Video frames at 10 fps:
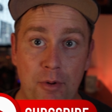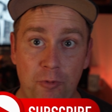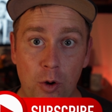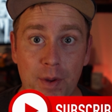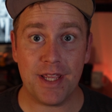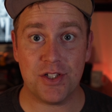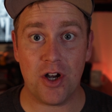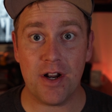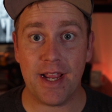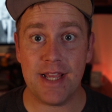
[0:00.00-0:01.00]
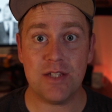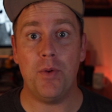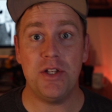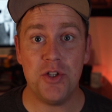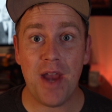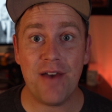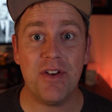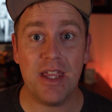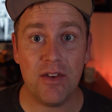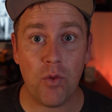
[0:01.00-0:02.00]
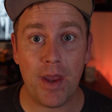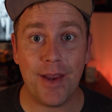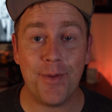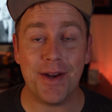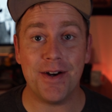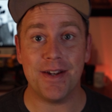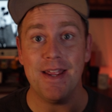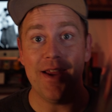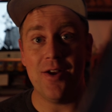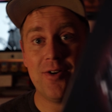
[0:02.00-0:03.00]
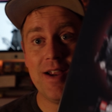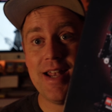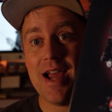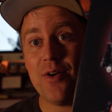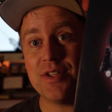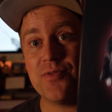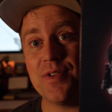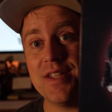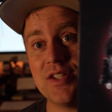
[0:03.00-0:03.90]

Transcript: before we get started guys, we do have a giveaway going on. Right now it's for this